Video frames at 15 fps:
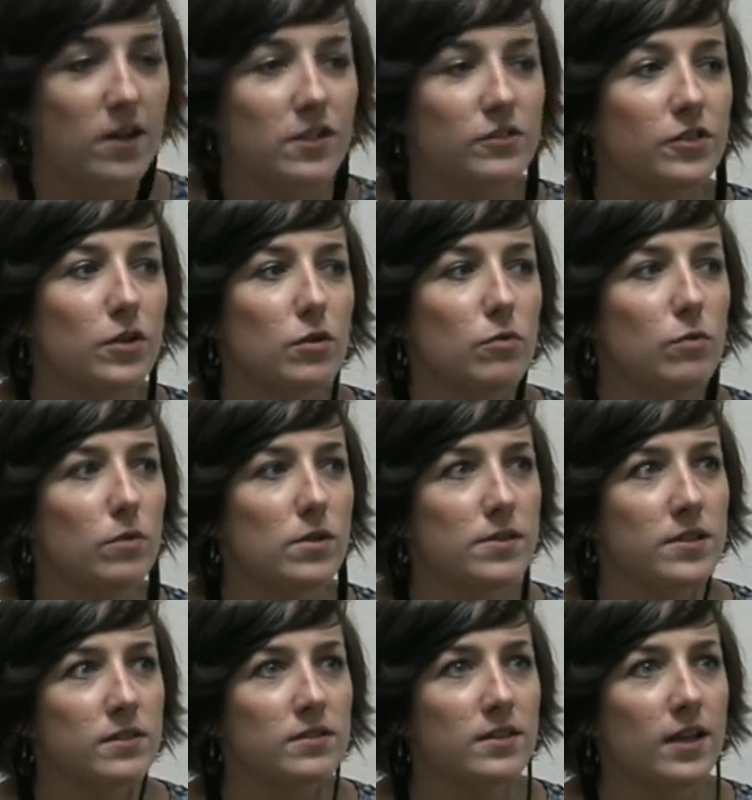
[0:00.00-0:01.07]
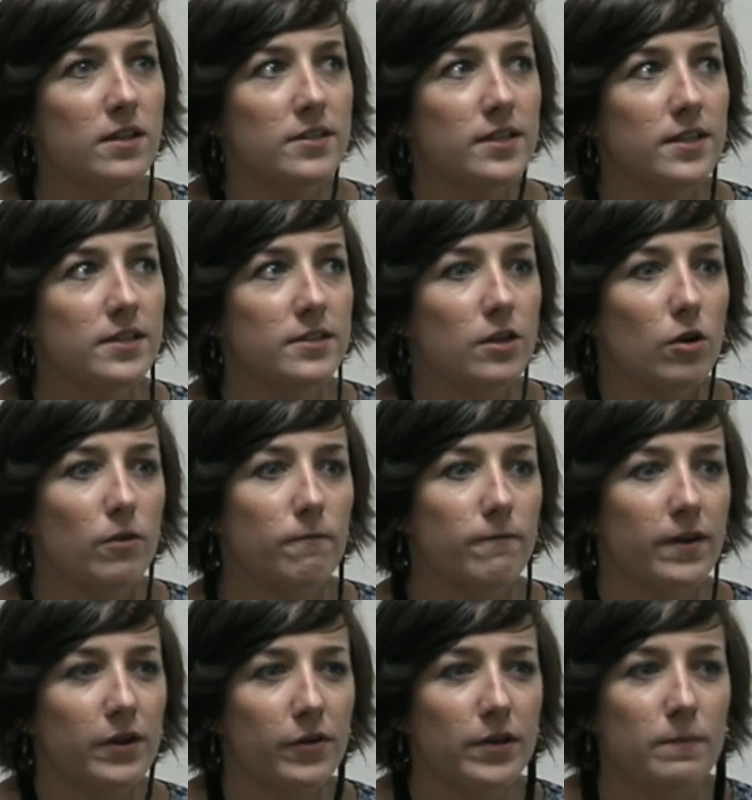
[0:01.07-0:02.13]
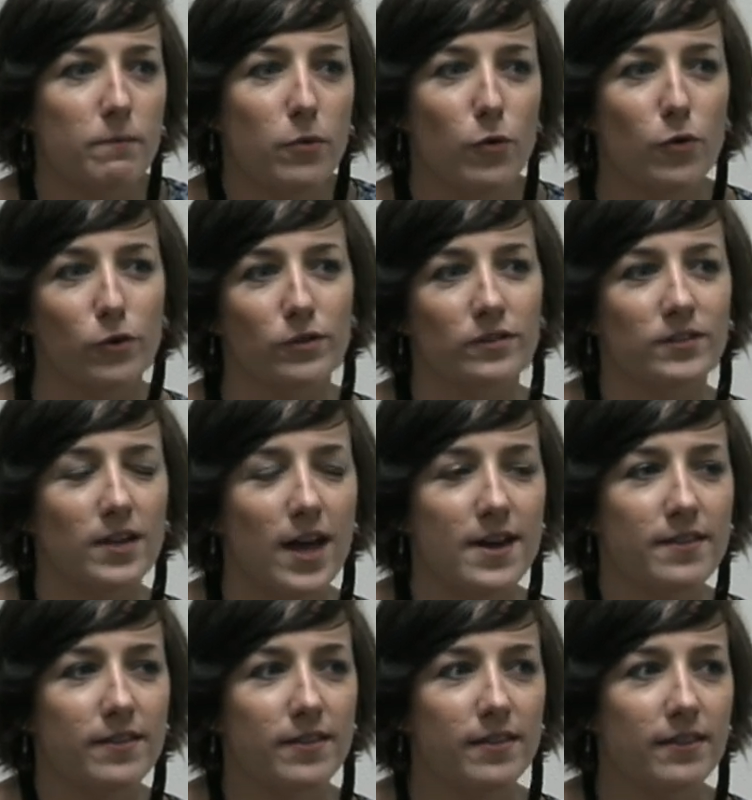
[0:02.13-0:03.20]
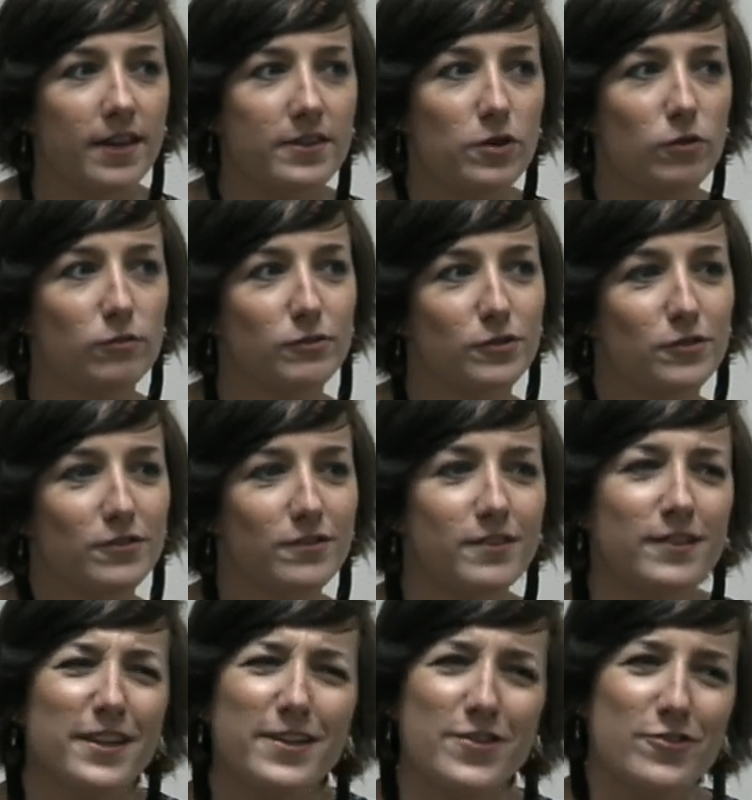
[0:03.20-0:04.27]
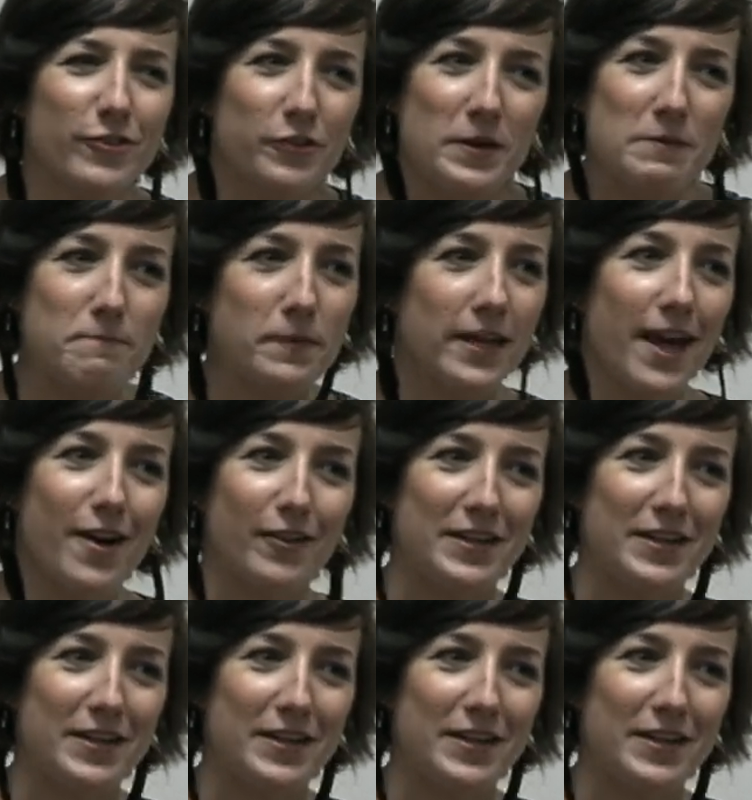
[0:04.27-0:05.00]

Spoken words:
So the skeletons are very important, and they don't creep me out